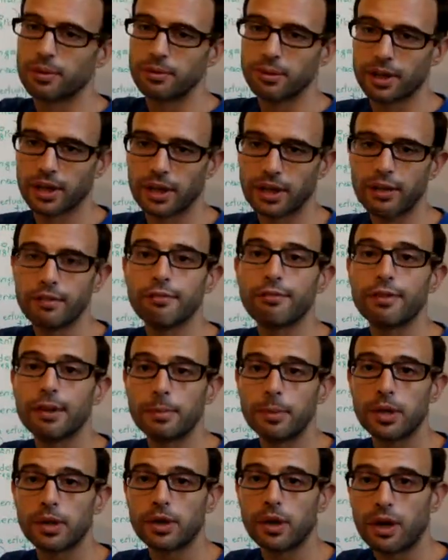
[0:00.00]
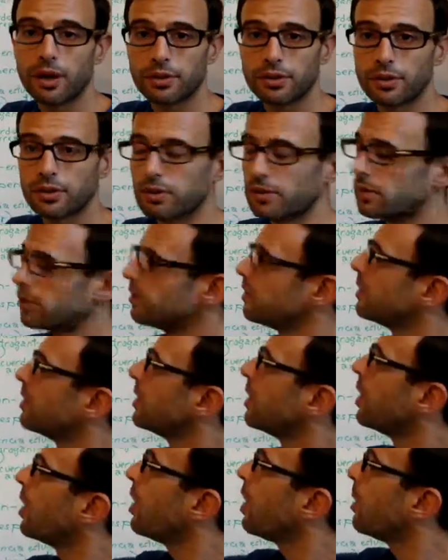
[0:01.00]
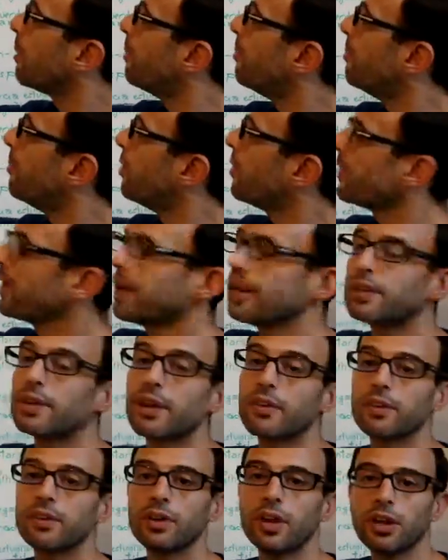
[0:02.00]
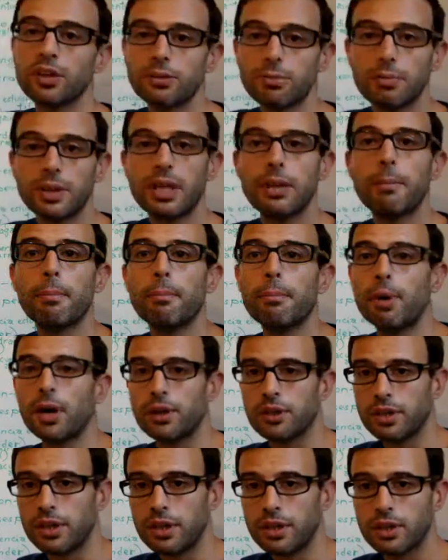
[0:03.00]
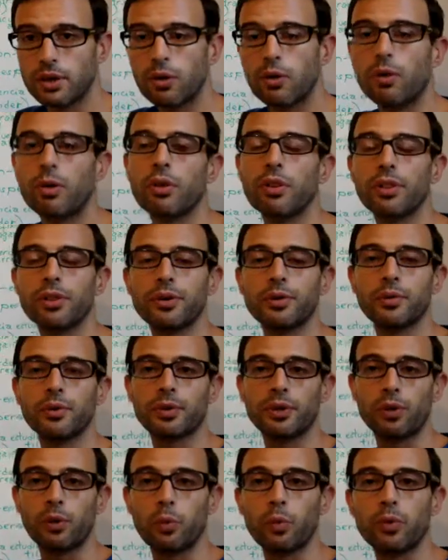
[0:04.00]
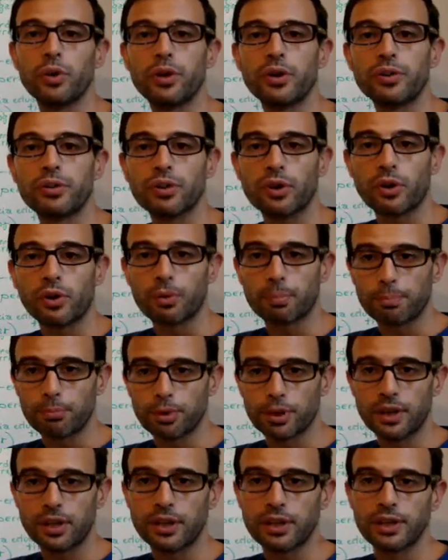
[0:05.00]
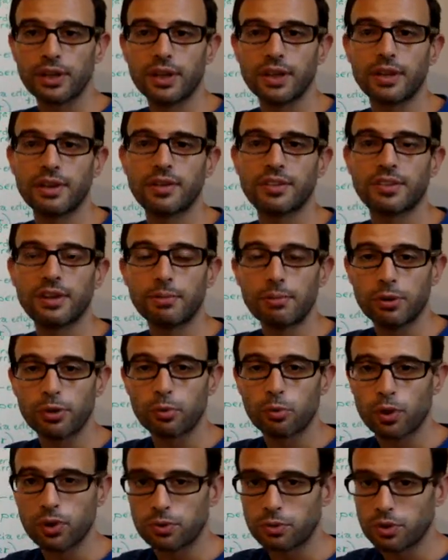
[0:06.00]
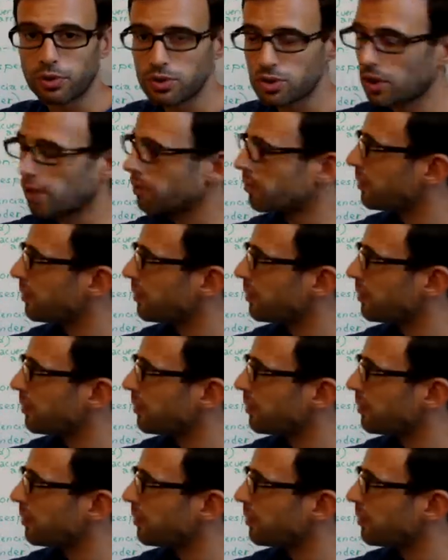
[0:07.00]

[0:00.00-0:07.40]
okay, feminine article. Boda does not mean body, although the words are pretty similar one to each other,